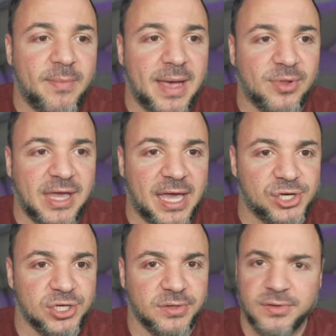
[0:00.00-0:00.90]

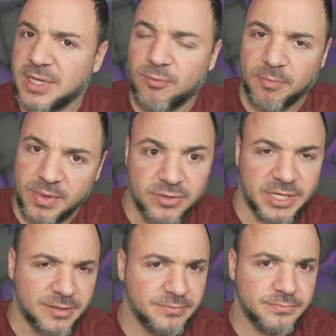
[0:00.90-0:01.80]
application that we're
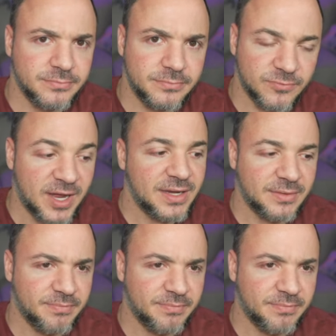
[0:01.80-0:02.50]
building, right?